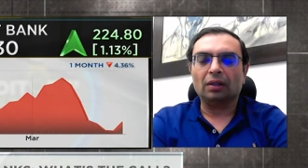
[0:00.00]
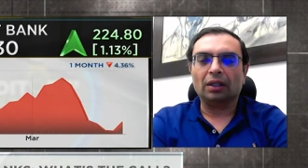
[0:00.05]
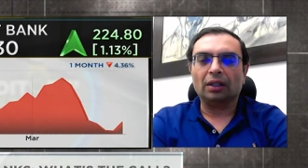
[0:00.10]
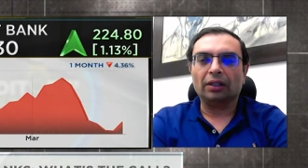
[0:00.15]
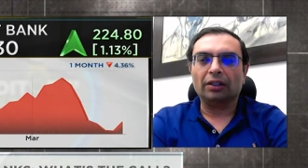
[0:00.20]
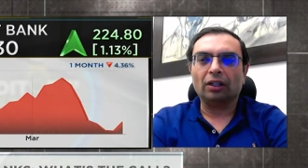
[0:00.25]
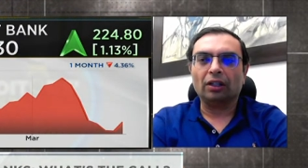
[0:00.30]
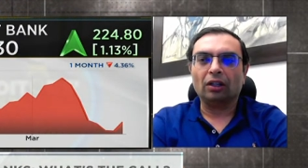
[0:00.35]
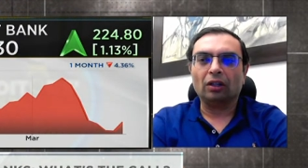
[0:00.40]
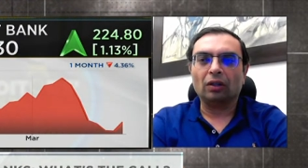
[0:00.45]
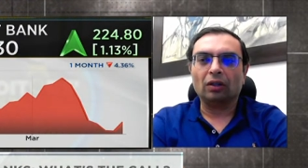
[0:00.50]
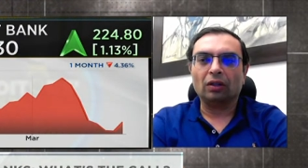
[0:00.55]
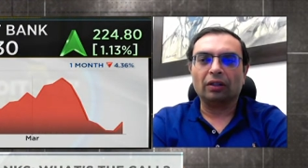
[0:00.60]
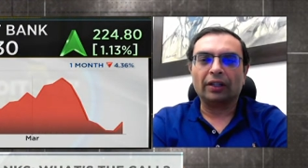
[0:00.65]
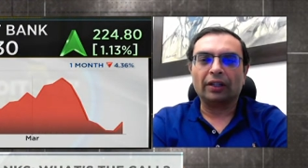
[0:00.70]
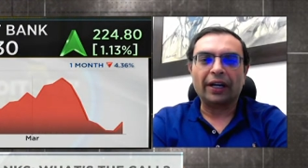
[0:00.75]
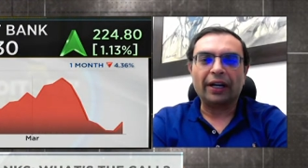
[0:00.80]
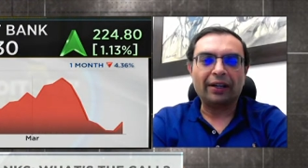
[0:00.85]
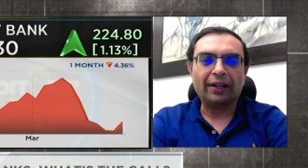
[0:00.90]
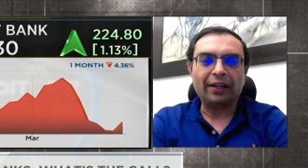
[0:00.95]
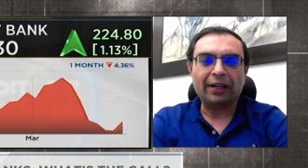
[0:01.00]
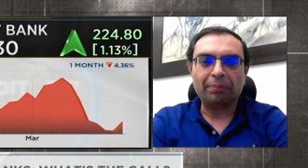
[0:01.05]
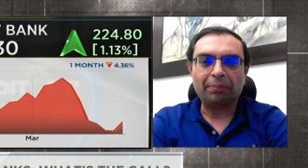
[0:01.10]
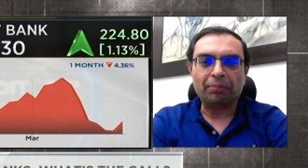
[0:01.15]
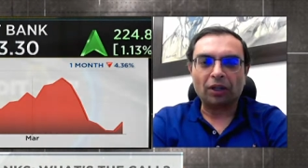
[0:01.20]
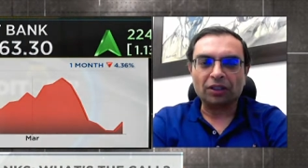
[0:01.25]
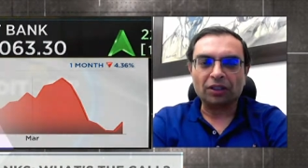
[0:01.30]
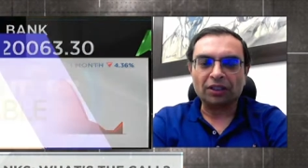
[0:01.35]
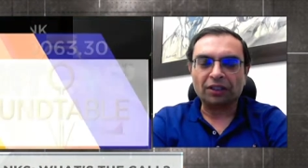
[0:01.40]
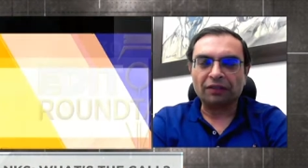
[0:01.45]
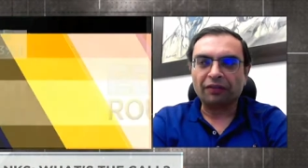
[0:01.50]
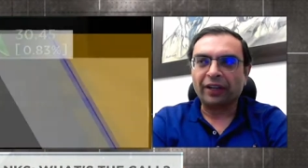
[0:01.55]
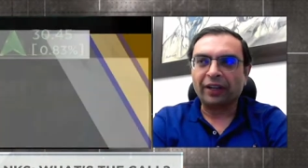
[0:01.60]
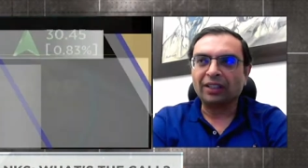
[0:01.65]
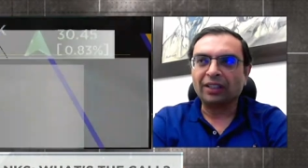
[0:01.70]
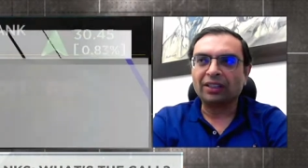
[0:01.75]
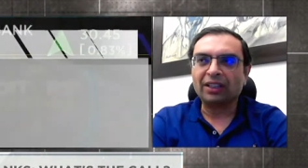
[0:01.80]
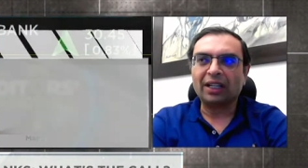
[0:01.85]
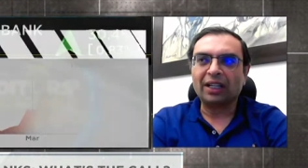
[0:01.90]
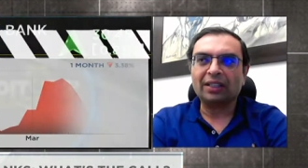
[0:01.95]
uh, you know, great deposit
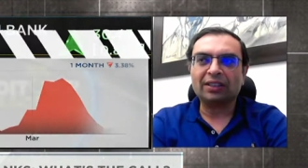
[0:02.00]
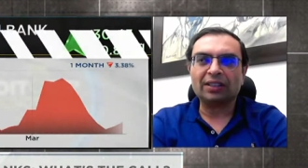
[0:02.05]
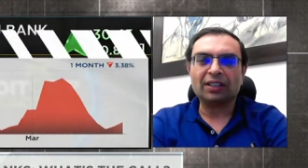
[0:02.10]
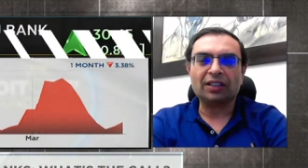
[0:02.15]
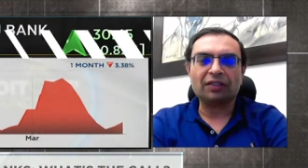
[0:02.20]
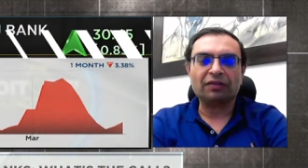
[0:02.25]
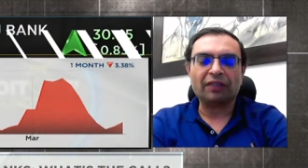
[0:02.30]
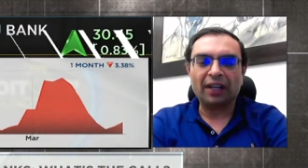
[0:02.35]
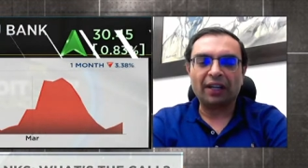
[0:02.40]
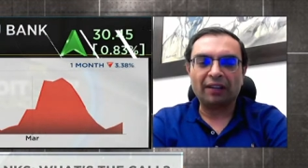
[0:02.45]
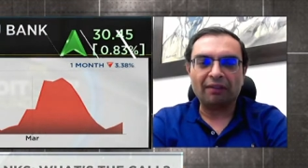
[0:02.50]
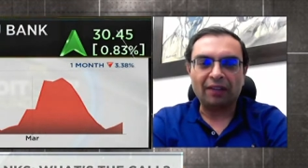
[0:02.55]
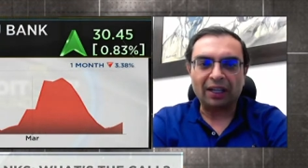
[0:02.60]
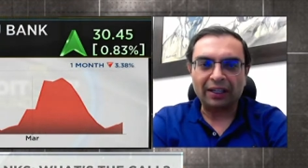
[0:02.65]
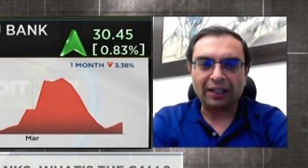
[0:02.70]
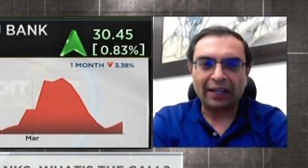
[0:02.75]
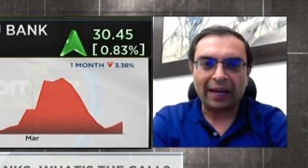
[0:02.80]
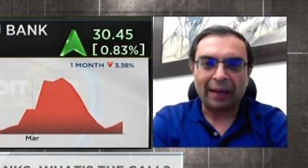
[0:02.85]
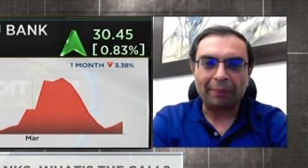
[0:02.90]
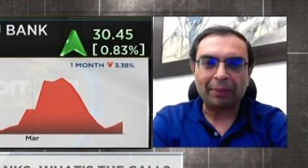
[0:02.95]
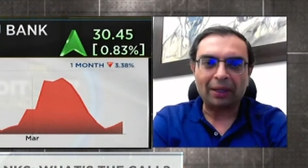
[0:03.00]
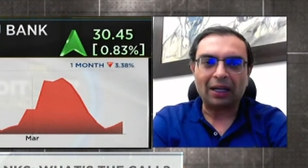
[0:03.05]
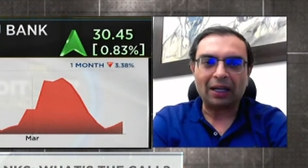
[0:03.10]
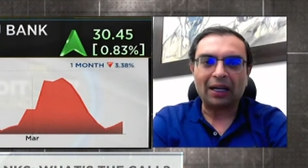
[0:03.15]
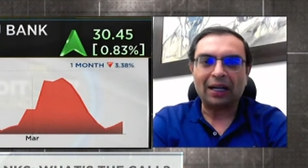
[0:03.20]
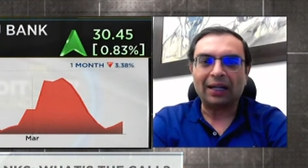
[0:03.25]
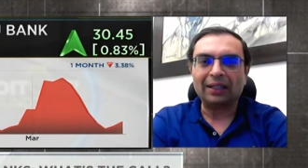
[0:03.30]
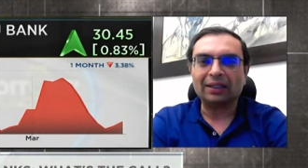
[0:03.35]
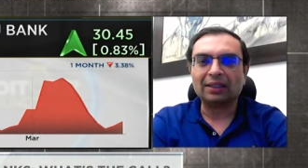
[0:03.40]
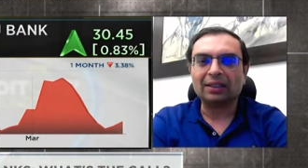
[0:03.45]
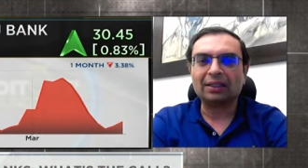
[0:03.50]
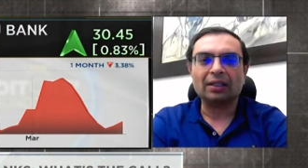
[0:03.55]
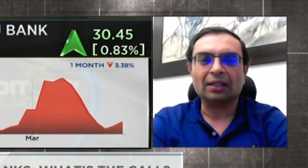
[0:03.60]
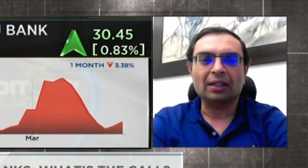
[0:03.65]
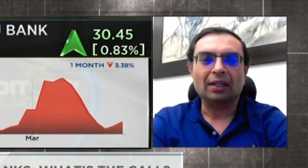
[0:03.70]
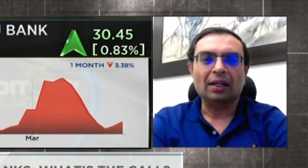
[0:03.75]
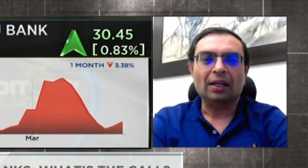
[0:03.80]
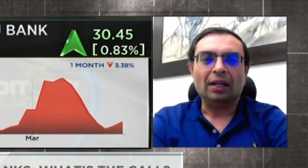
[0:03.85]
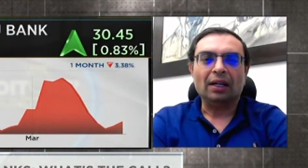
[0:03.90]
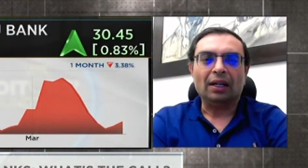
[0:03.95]
franchises, very well capitalized,
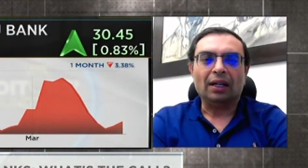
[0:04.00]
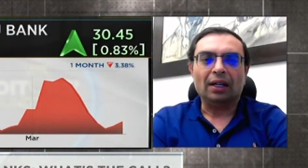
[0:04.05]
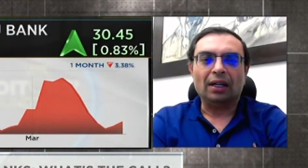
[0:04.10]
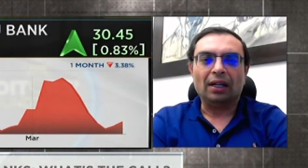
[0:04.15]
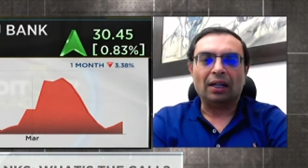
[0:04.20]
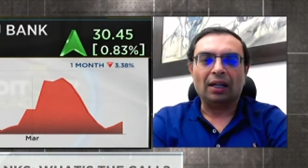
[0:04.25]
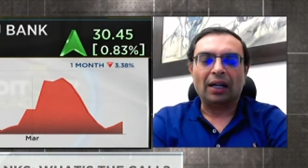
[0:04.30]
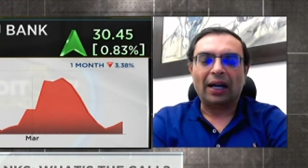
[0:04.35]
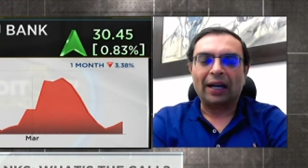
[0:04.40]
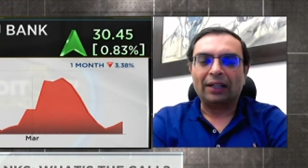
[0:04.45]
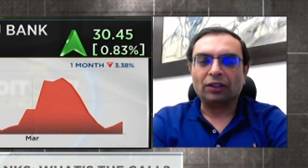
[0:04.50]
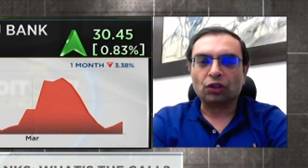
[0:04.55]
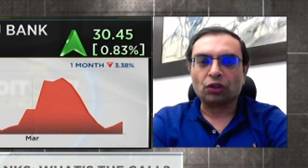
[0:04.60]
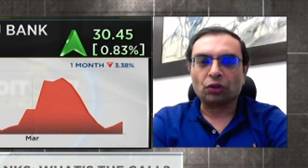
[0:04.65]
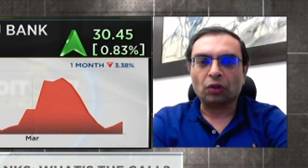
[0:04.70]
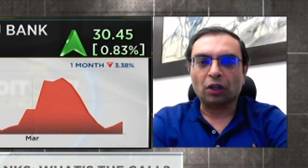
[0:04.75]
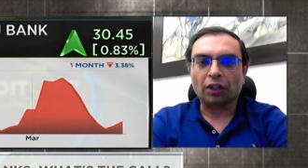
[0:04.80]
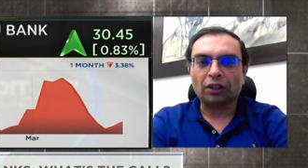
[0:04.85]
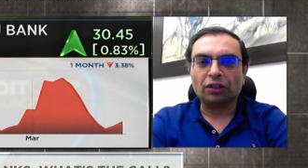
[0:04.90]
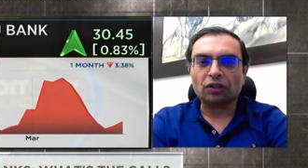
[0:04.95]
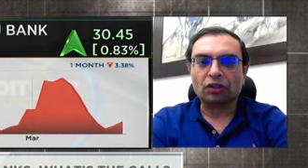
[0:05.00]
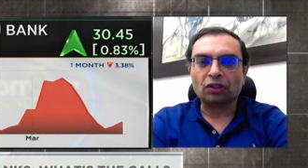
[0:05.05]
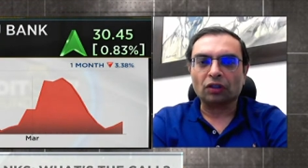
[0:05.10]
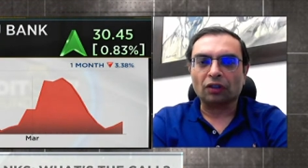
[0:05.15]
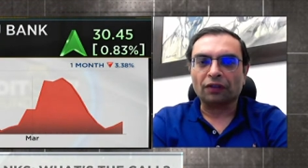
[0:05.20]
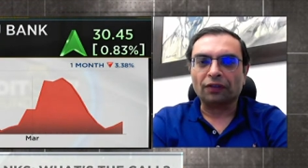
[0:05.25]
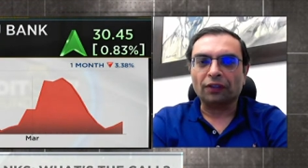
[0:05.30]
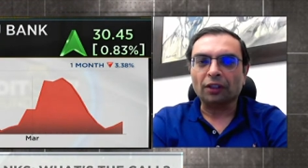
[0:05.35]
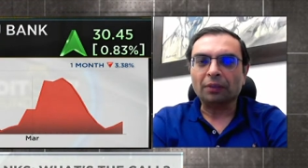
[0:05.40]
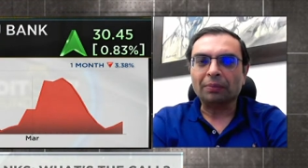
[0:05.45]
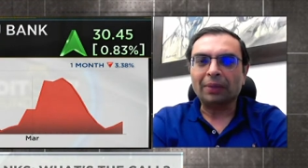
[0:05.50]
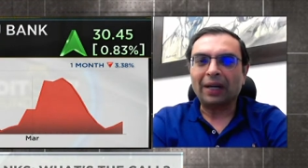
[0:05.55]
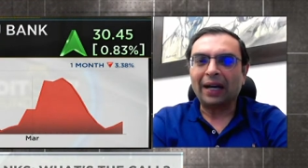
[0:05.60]
uh, and so on and so forth.